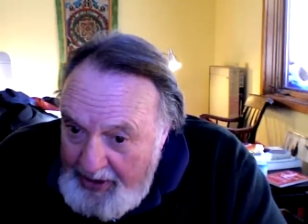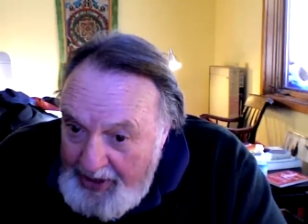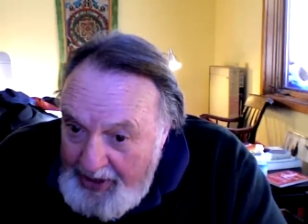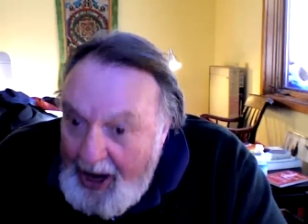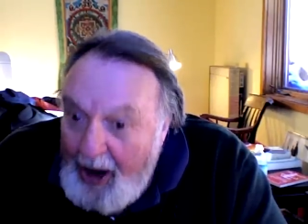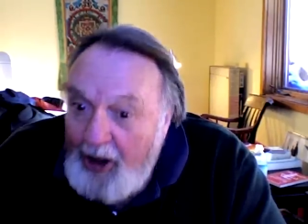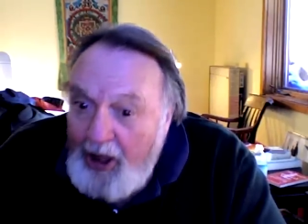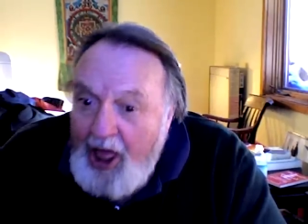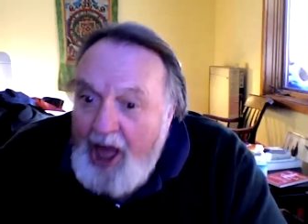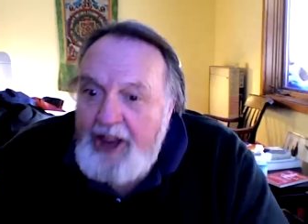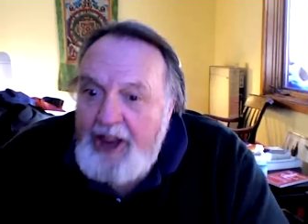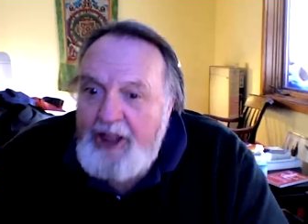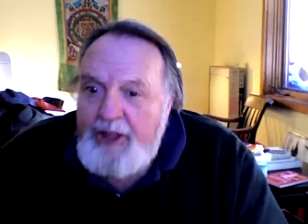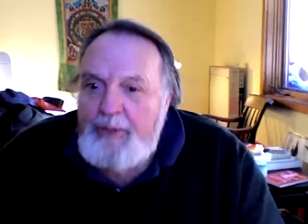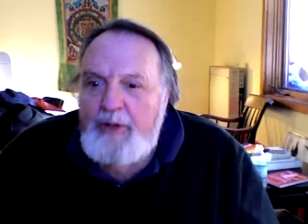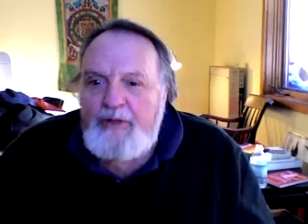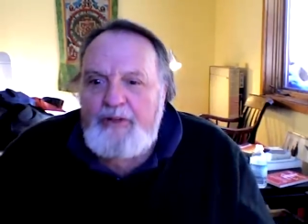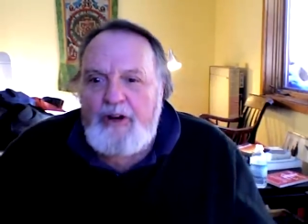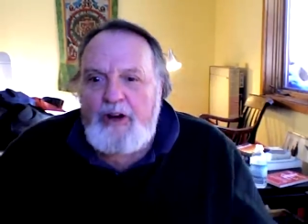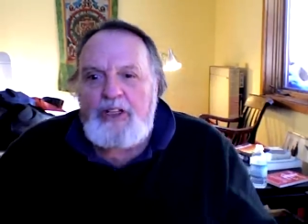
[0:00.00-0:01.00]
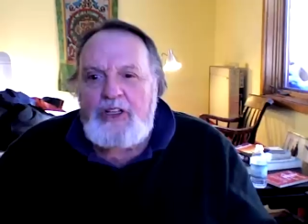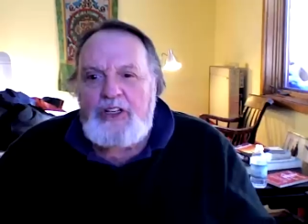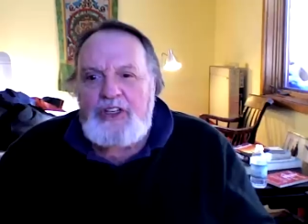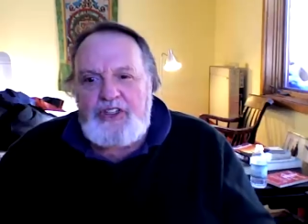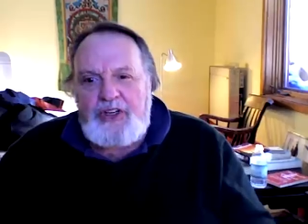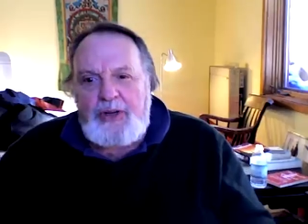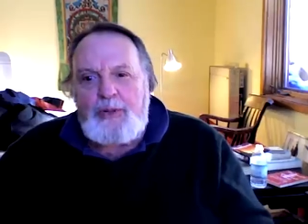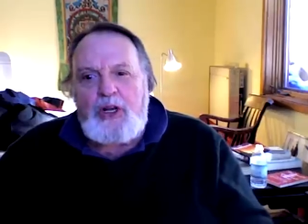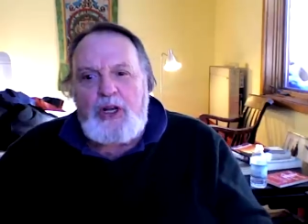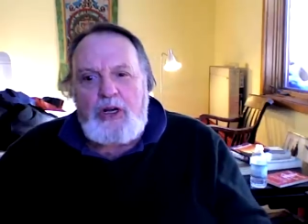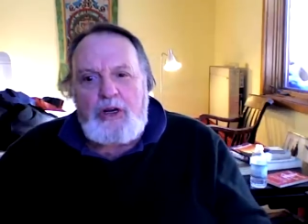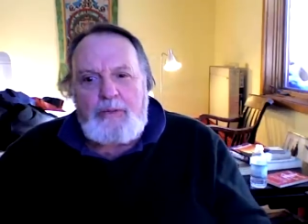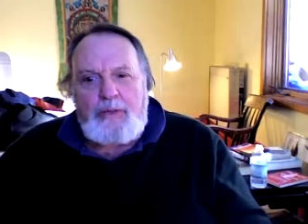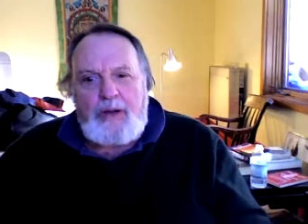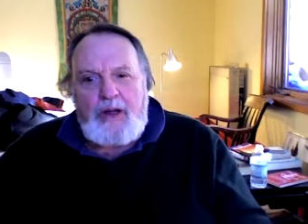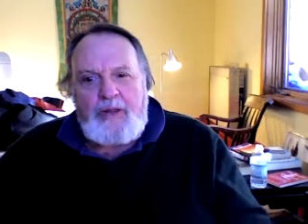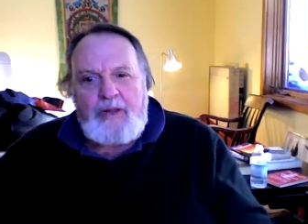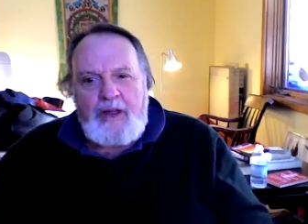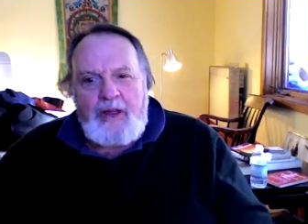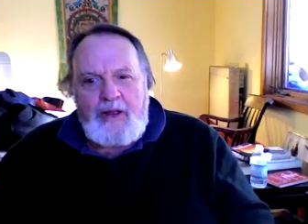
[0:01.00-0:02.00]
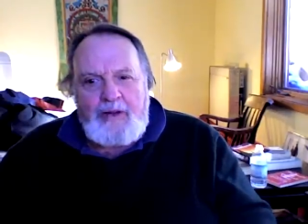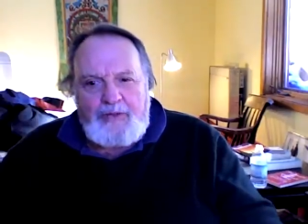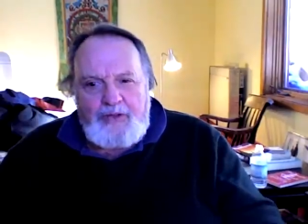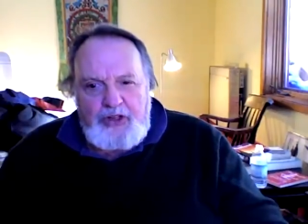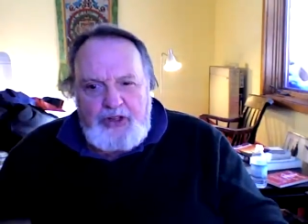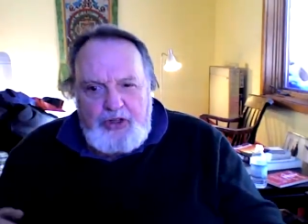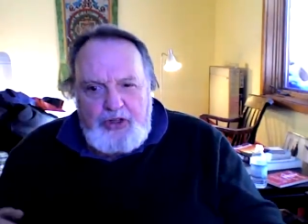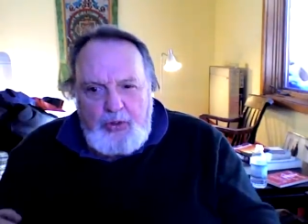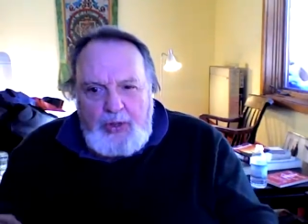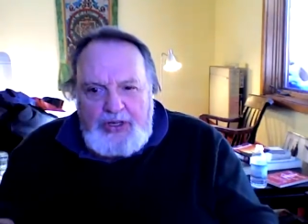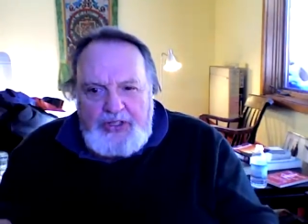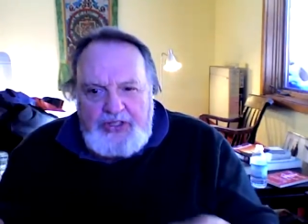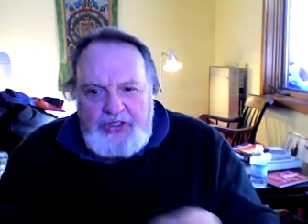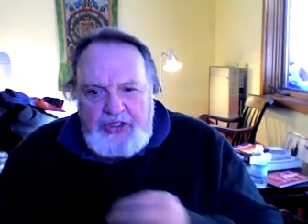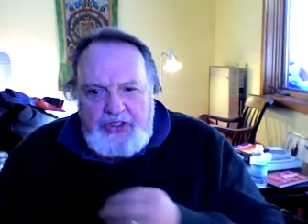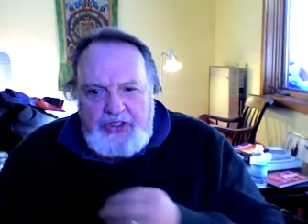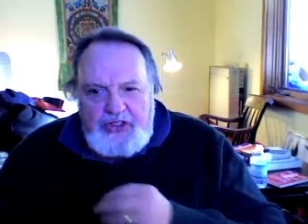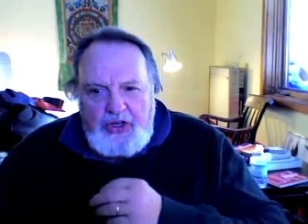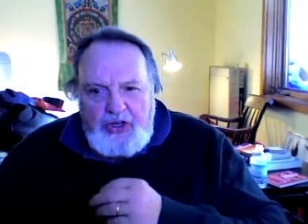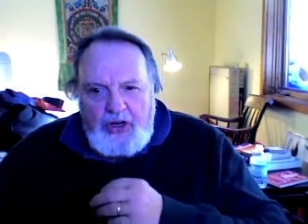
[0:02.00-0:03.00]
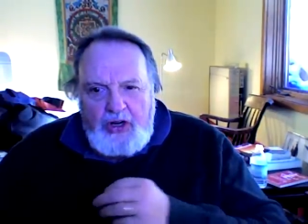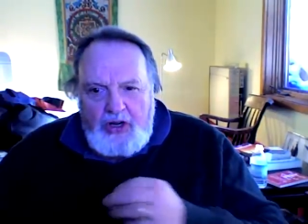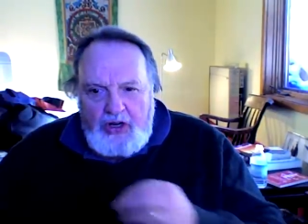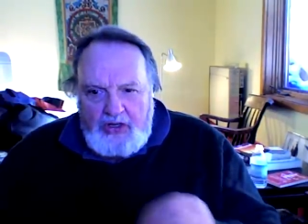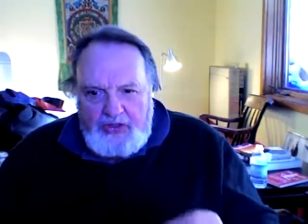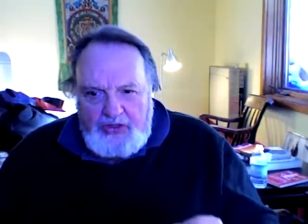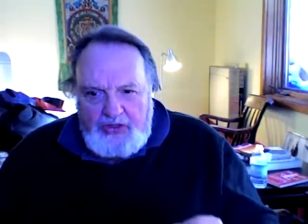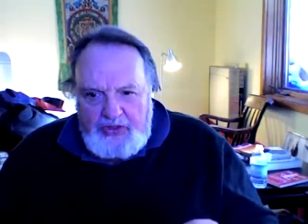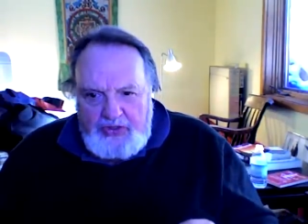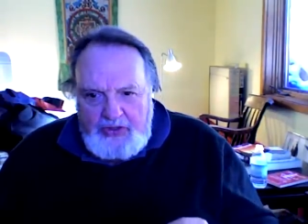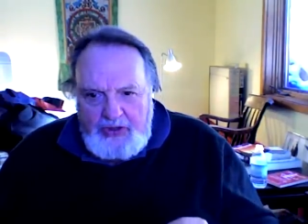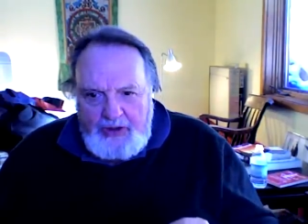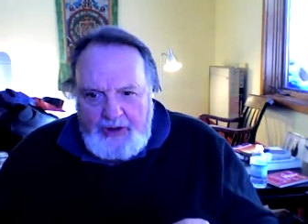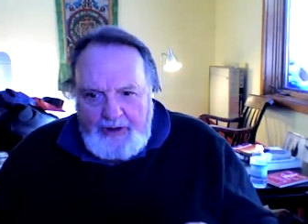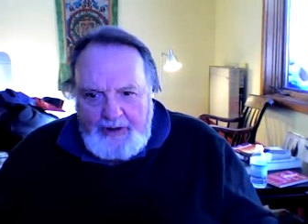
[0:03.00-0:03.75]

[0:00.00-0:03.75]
Now, a lot of them are fairly similar, but the twists and turns